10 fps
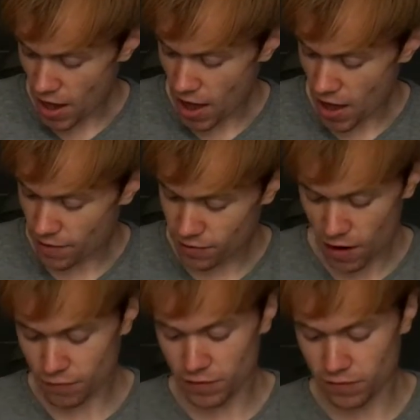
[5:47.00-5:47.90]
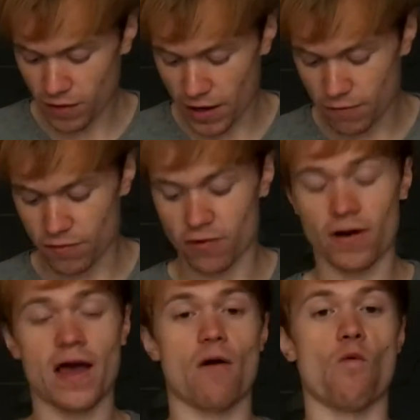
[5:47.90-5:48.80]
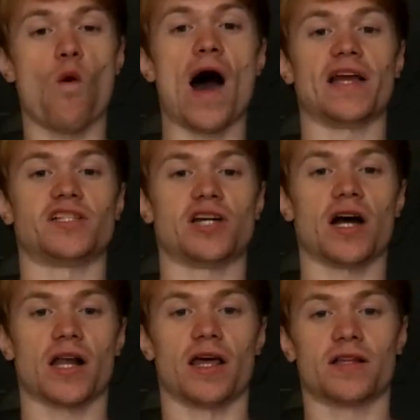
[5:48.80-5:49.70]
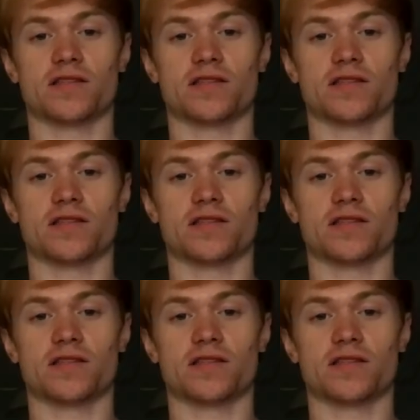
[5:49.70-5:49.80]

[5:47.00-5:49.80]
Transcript: toffee flavor, and white chocolate.